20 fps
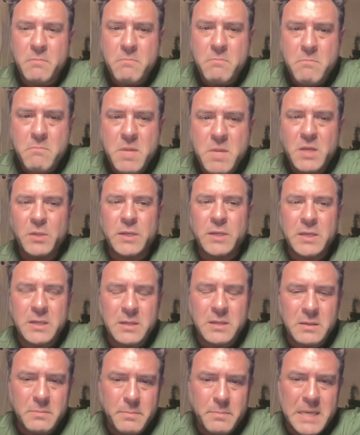
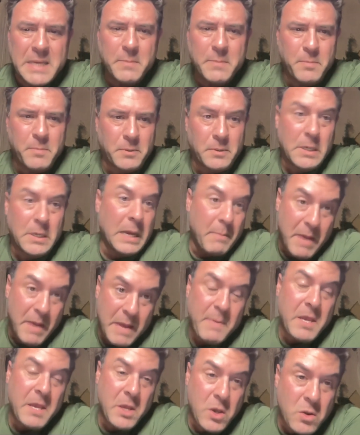million people. And
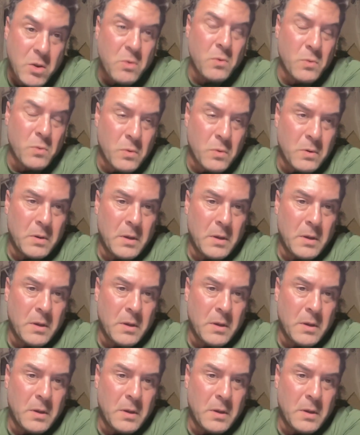maybe you.